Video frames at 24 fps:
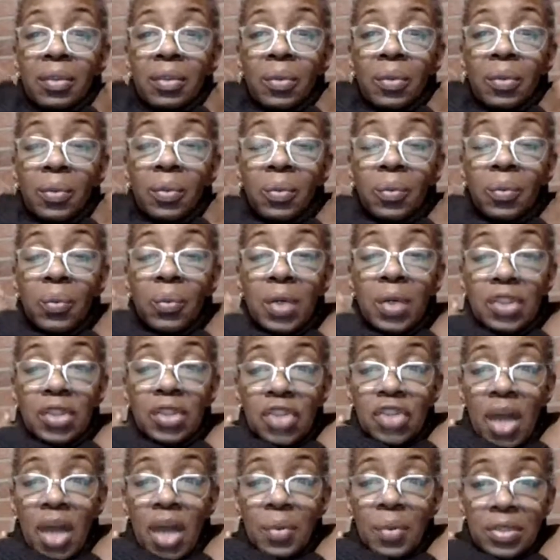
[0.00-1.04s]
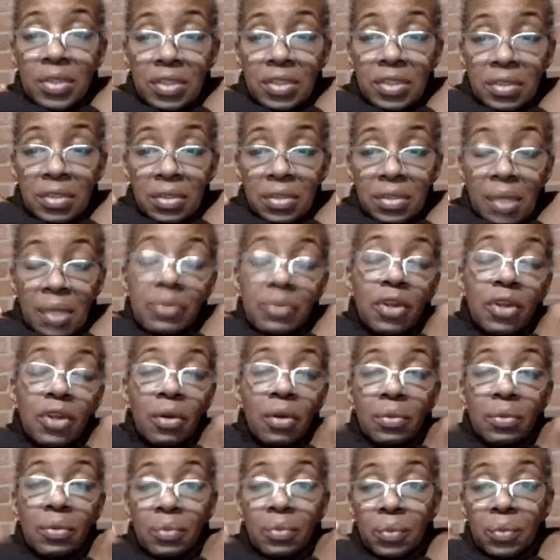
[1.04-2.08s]
one shot was, in
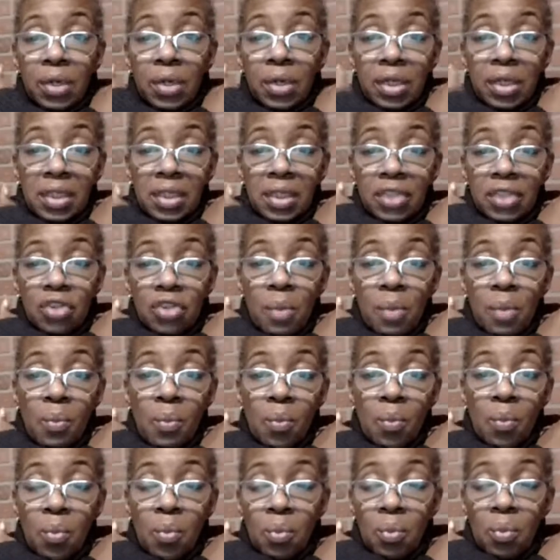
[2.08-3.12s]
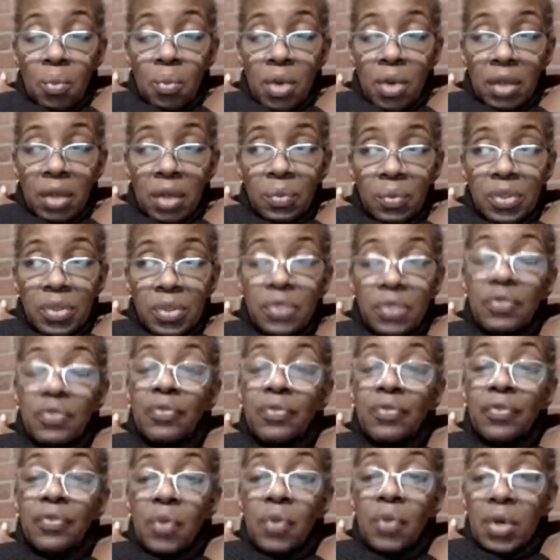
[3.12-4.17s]
each arm, one was
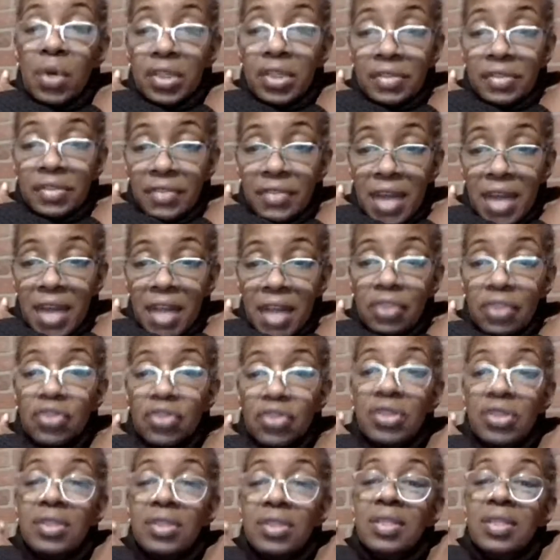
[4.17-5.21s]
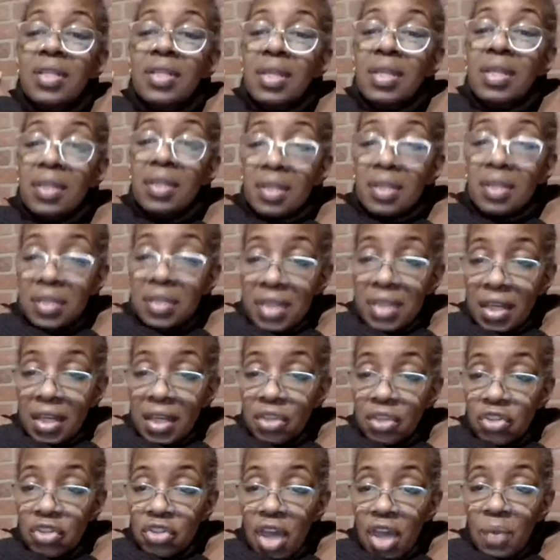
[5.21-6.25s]
4 different allergens, and then the second
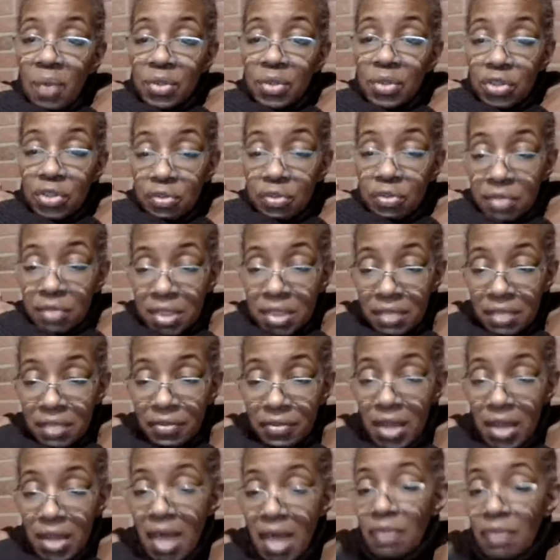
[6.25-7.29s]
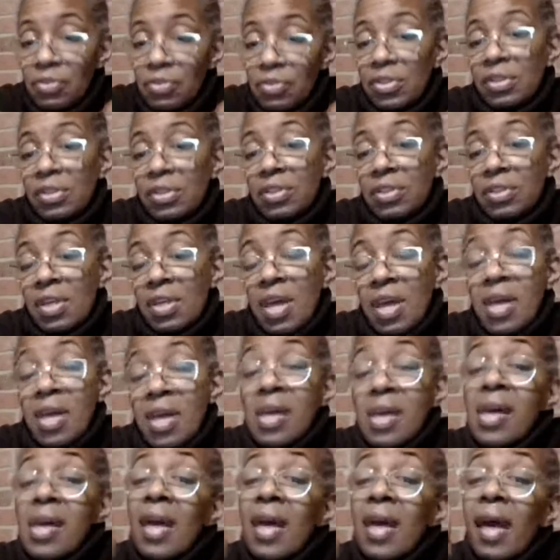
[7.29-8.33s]
shot was 3 different allergens.
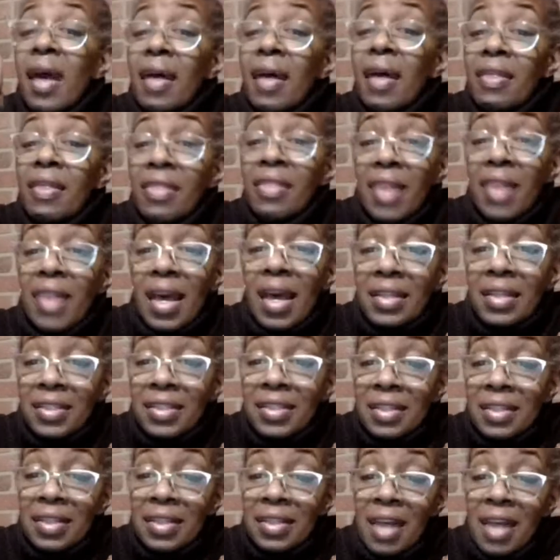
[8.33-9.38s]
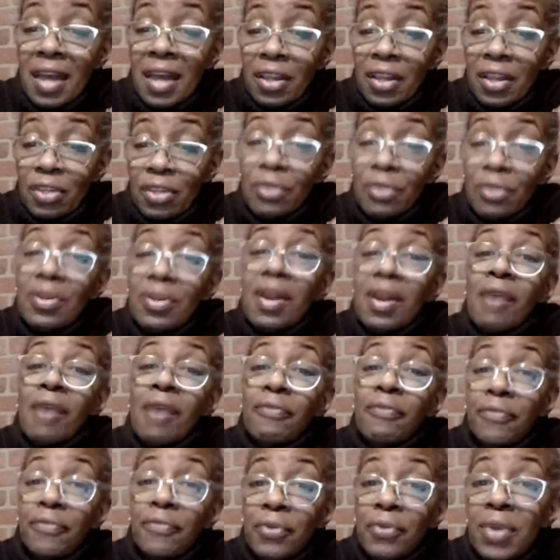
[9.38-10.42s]
And that's not including
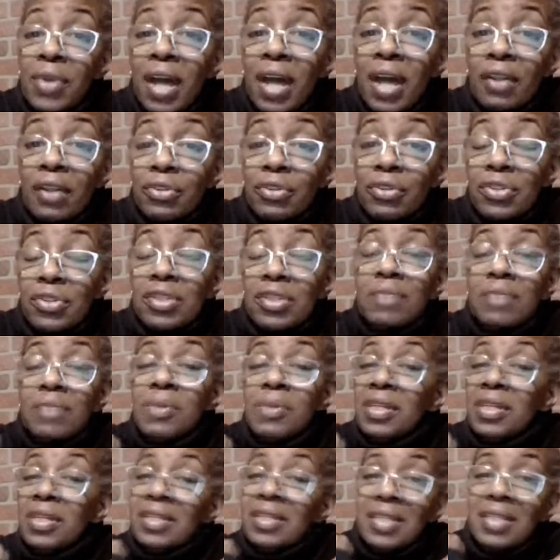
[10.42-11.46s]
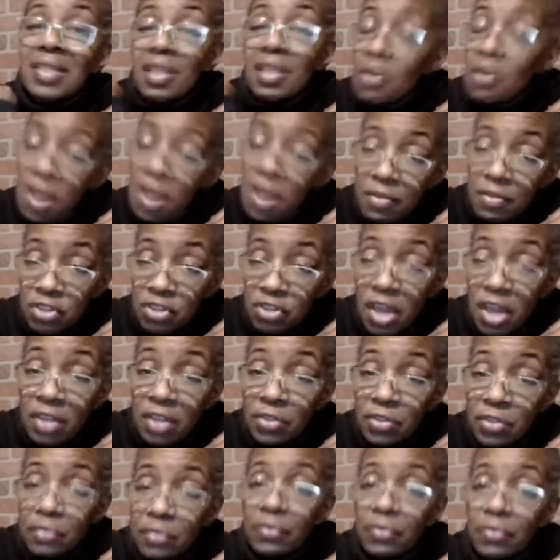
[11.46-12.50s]
food allergies because they don't have shots
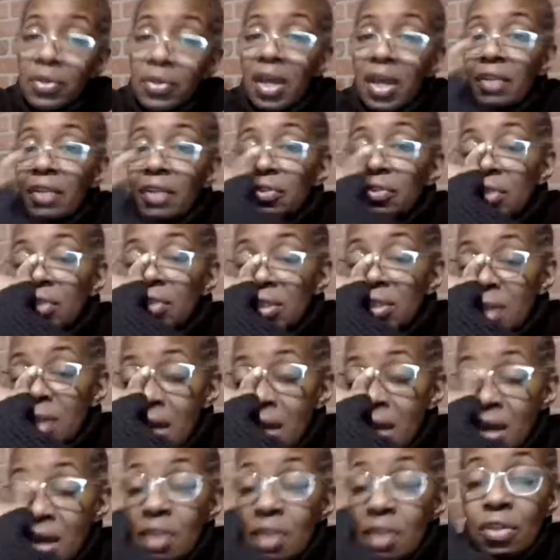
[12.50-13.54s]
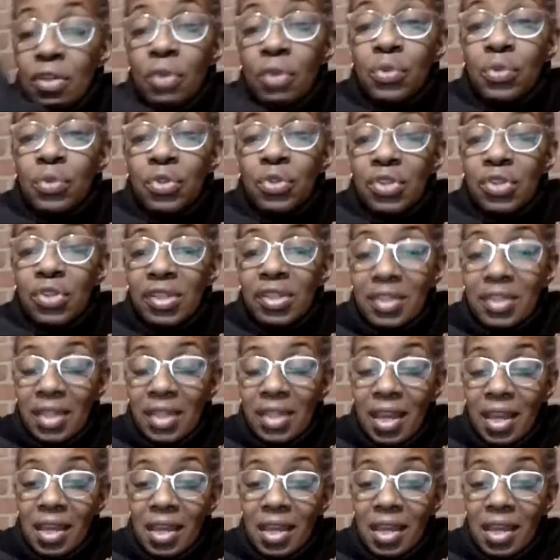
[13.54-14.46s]
for food allergies. Those were just like